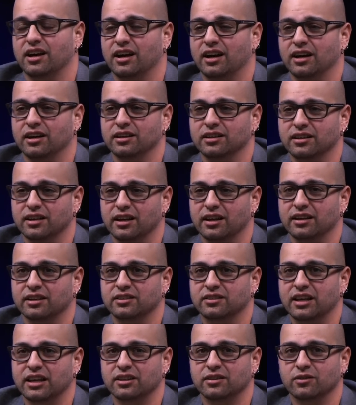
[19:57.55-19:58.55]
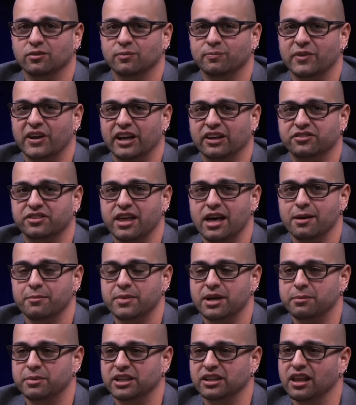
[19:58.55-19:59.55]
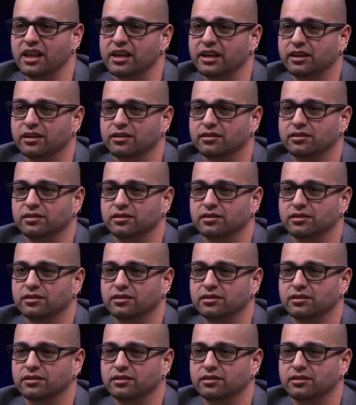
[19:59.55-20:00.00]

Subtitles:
I get asked that maybe like